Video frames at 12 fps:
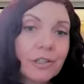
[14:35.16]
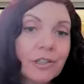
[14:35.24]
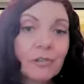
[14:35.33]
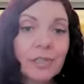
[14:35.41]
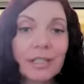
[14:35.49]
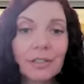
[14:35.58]
Well,
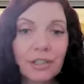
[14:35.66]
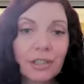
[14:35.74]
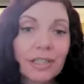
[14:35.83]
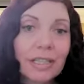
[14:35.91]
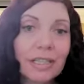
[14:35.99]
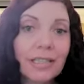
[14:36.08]
there's no
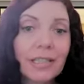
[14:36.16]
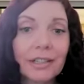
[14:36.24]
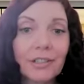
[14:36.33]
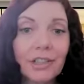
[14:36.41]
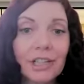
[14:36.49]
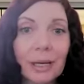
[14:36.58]
such thing as
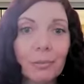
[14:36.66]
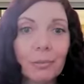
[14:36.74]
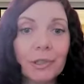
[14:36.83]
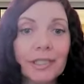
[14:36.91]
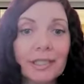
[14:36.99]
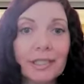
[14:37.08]
catching
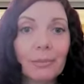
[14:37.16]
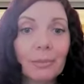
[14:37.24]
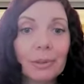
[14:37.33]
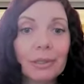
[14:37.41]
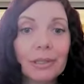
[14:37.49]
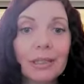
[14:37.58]
up with
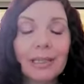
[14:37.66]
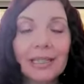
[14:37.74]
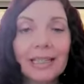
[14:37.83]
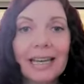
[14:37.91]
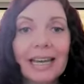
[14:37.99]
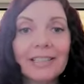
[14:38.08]
sleep.
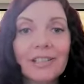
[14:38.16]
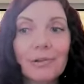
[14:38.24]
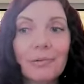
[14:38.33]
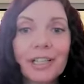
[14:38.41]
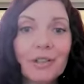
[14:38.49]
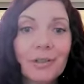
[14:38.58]
And
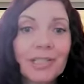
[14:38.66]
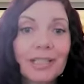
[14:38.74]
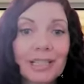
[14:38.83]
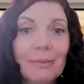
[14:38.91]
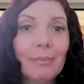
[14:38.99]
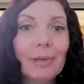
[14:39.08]
so when you
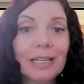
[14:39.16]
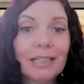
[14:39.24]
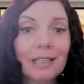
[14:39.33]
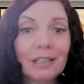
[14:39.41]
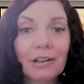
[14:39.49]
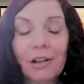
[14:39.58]
sleep
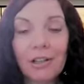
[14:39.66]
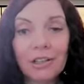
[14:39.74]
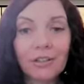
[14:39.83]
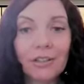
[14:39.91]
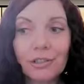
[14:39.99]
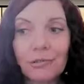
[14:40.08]
in, all
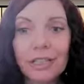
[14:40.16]
you're